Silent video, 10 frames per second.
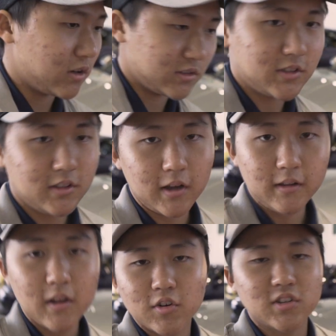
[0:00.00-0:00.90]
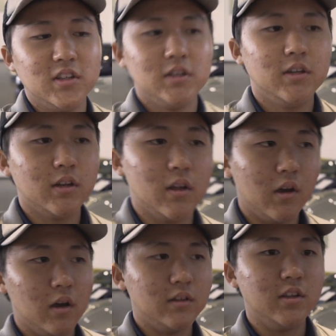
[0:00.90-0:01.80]
cars. I think I've never seen
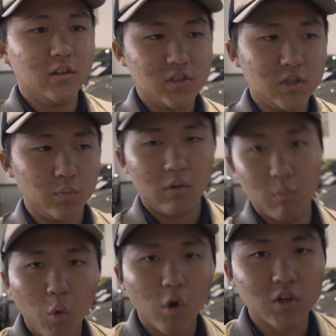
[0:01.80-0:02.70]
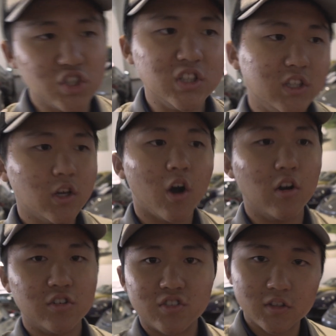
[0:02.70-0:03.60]
a dealership with more GT
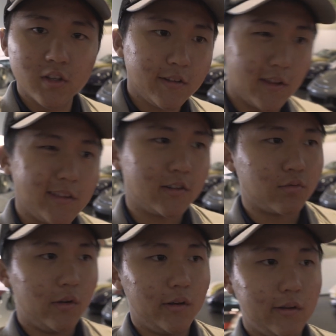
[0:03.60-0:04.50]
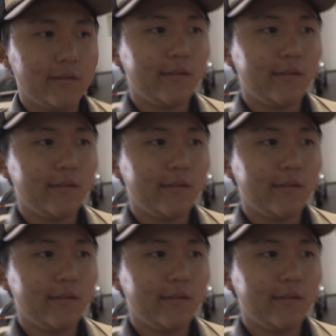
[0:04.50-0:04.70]
cars than this one.